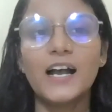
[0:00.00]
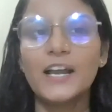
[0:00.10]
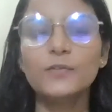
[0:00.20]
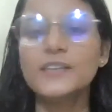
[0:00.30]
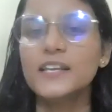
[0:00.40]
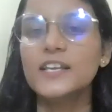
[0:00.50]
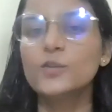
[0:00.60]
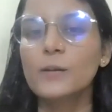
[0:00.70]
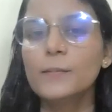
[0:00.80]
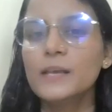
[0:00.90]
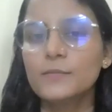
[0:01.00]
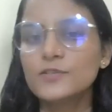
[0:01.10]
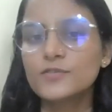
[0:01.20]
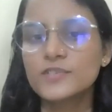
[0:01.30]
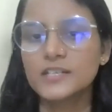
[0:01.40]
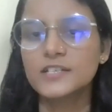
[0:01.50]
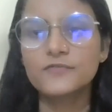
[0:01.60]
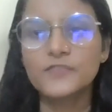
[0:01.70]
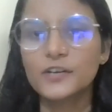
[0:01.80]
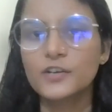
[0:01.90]
I don't think you will be able to sit
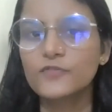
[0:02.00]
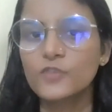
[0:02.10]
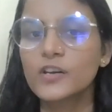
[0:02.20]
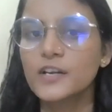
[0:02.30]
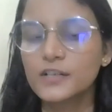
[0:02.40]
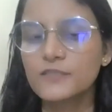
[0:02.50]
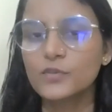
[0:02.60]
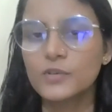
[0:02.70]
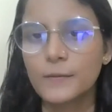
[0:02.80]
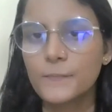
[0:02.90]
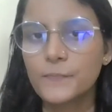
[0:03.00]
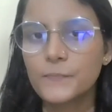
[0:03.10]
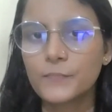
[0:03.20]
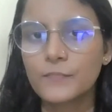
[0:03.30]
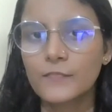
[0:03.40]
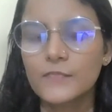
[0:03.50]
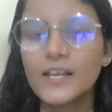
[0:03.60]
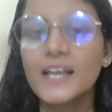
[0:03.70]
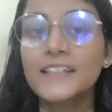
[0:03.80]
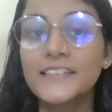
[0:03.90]
in front of your interviewer
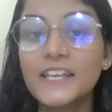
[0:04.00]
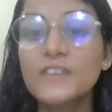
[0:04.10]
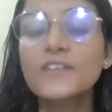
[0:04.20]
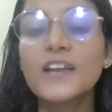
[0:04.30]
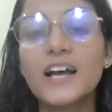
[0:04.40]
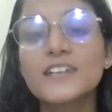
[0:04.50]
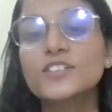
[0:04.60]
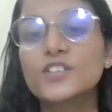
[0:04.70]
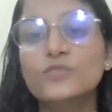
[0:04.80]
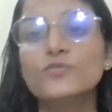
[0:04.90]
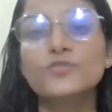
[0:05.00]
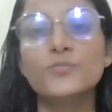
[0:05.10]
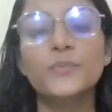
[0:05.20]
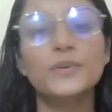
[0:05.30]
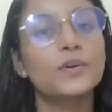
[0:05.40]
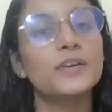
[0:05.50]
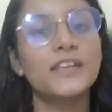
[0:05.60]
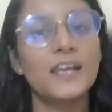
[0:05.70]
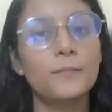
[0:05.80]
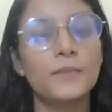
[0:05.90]
and they will ask you to be
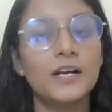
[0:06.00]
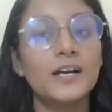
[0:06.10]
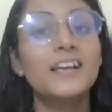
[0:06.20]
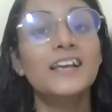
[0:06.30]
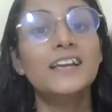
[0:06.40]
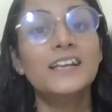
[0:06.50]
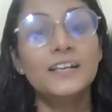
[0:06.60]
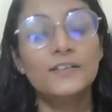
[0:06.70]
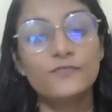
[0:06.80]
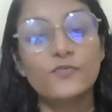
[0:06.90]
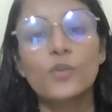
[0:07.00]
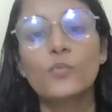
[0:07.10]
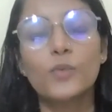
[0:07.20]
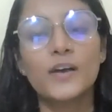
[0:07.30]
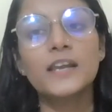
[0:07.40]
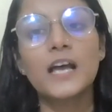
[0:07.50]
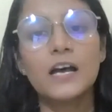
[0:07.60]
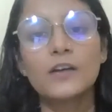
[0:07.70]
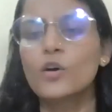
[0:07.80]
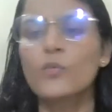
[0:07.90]
on camera for 1
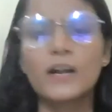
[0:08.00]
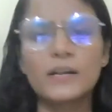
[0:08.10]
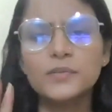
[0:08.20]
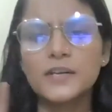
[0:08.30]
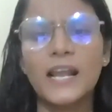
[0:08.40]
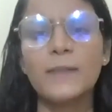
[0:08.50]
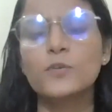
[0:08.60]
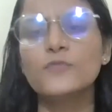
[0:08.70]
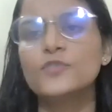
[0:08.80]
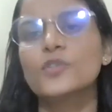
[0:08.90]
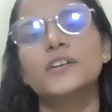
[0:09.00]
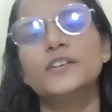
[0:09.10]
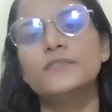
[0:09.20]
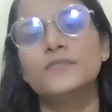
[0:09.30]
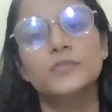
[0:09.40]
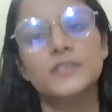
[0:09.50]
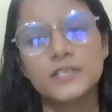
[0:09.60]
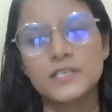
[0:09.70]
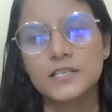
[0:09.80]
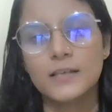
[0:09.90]
hour or whatever the time of your interview
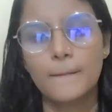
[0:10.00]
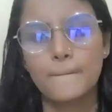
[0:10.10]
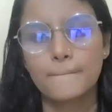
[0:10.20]
is.